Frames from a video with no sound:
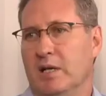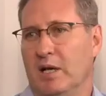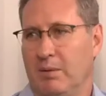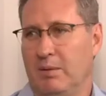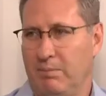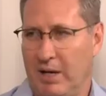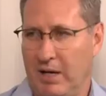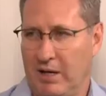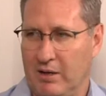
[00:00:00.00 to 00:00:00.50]

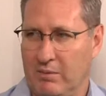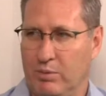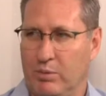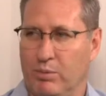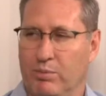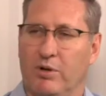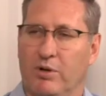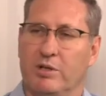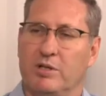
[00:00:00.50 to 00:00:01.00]
and
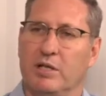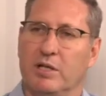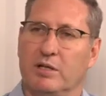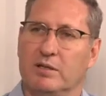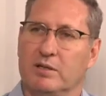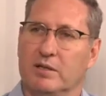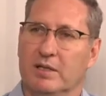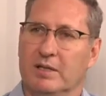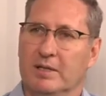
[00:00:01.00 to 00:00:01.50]
bankable
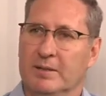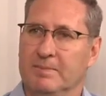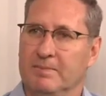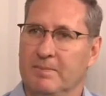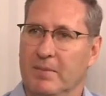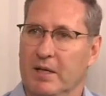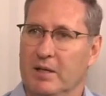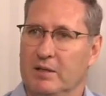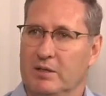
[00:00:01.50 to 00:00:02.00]
projects.
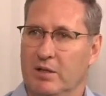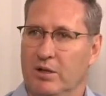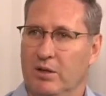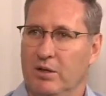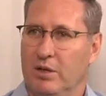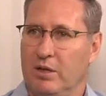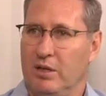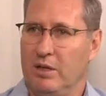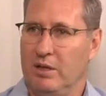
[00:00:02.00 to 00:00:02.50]

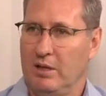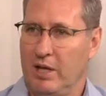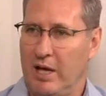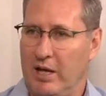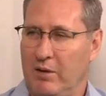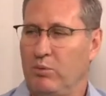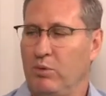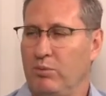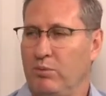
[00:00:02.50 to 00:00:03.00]
So
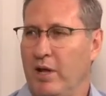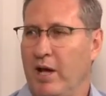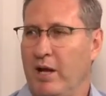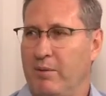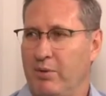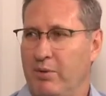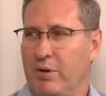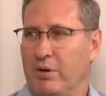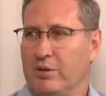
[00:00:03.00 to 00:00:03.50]
that would
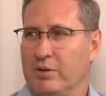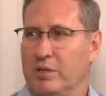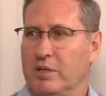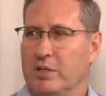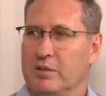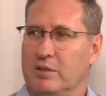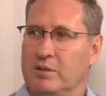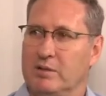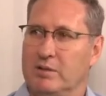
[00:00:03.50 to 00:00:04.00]
that
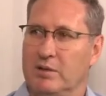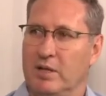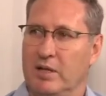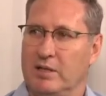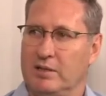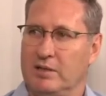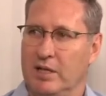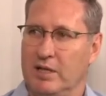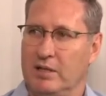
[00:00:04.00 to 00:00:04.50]
process,
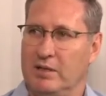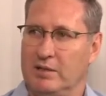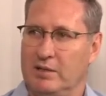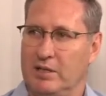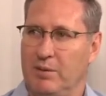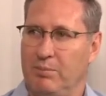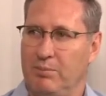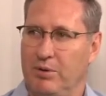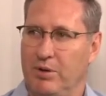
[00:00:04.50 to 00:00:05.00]
that second
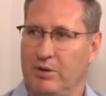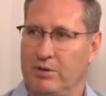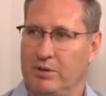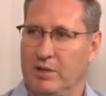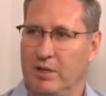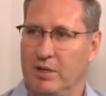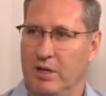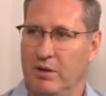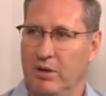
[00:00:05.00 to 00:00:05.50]
step
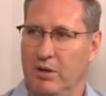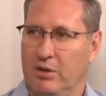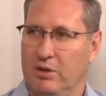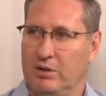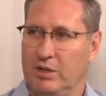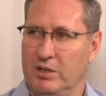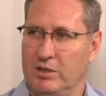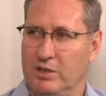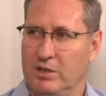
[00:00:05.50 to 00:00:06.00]
process, that
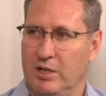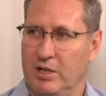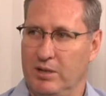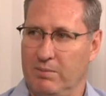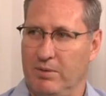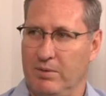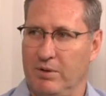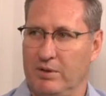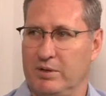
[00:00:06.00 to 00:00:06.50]
owner's engineer
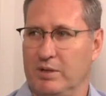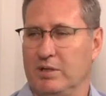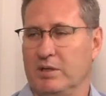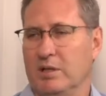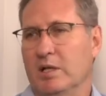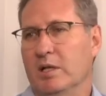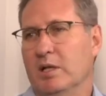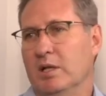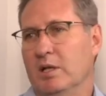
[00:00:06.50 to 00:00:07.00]
process,
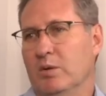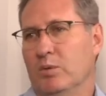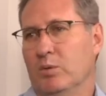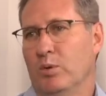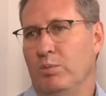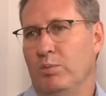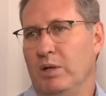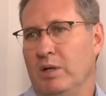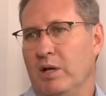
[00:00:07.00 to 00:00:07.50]

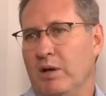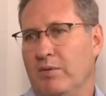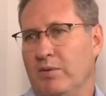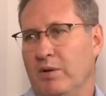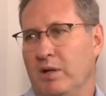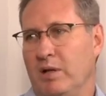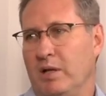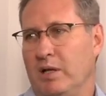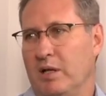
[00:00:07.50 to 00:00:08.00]
would be
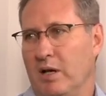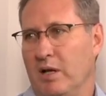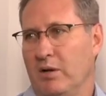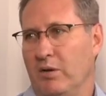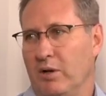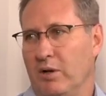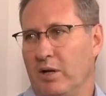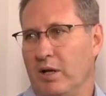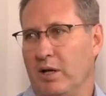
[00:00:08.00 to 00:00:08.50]
definitely done
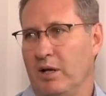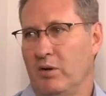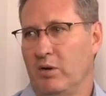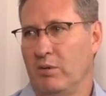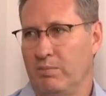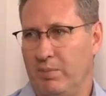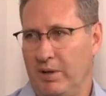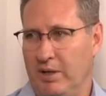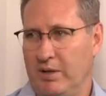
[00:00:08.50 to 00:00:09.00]
on a
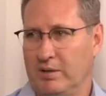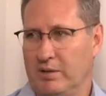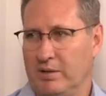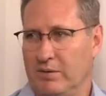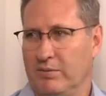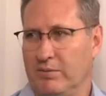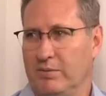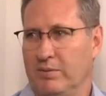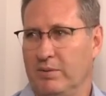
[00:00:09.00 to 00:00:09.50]

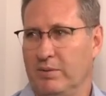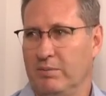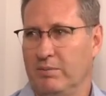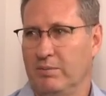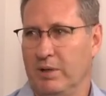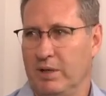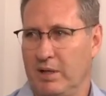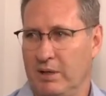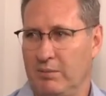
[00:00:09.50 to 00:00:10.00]
competitive
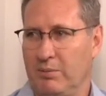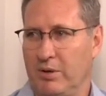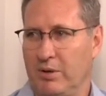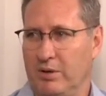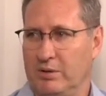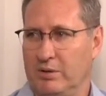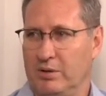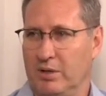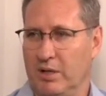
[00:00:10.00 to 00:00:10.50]
bidding
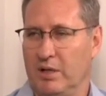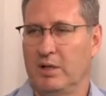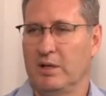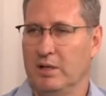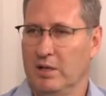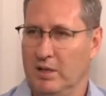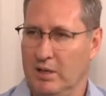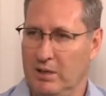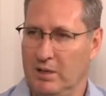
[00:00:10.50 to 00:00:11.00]
uh,
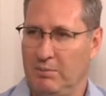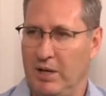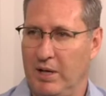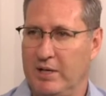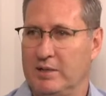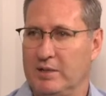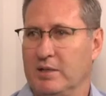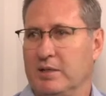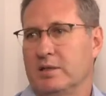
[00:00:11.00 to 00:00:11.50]

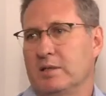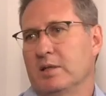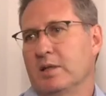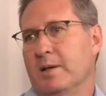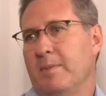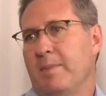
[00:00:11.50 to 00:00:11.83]
basis